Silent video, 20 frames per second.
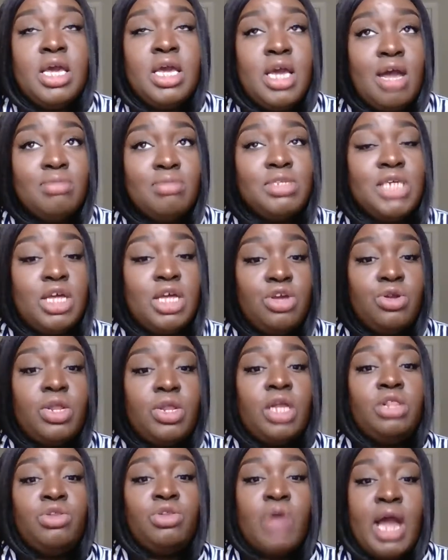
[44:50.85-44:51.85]
I'm telling you,
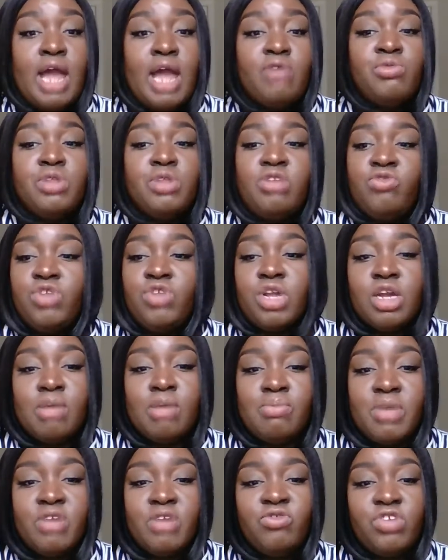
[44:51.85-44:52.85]
they thrive when they feel like a
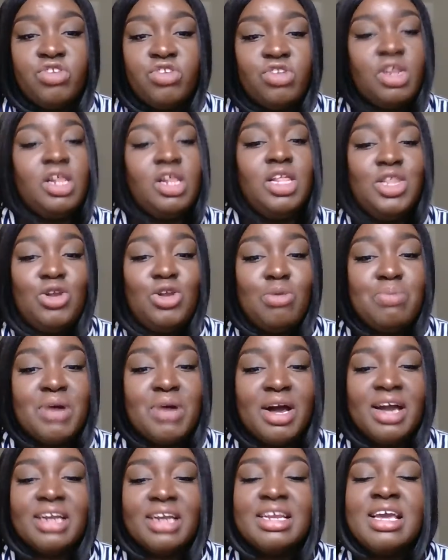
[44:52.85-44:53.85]
big fish in a little
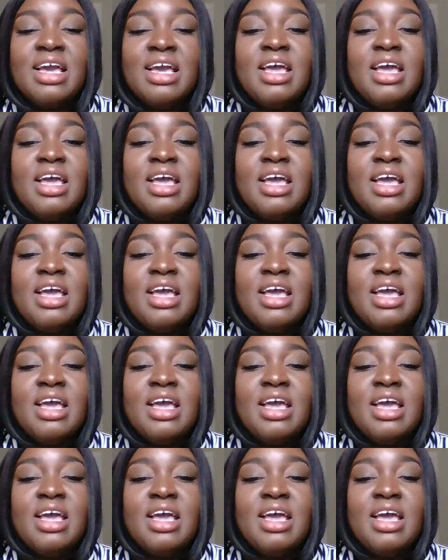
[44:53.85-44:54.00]
pond.